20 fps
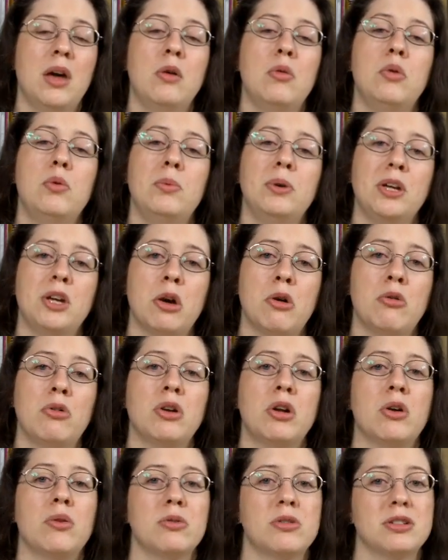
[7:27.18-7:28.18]
We'll be going
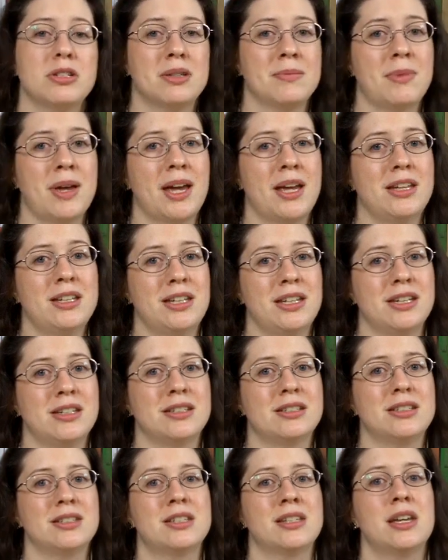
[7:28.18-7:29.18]
over some
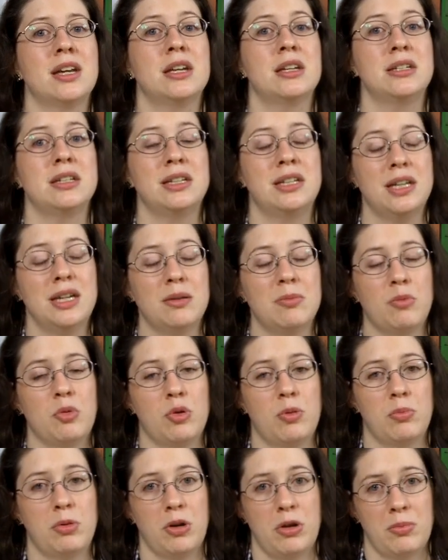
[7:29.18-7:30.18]
ideas to get
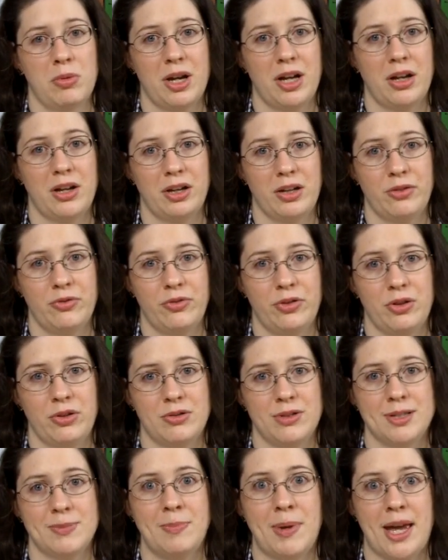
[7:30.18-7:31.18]
more probiotic
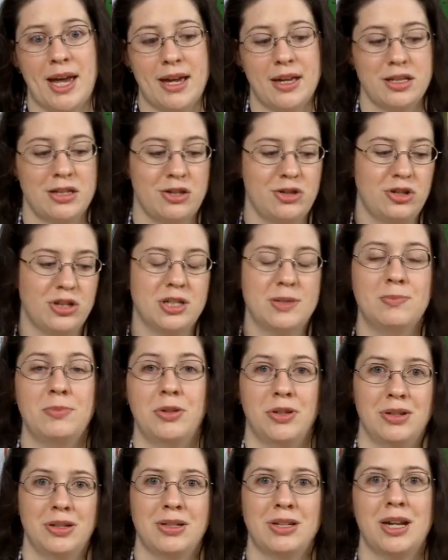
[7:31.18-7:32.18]
foods past just
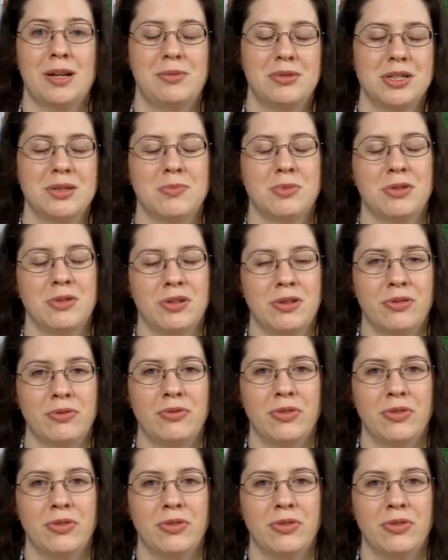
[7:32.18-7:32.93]
putting a tablespoon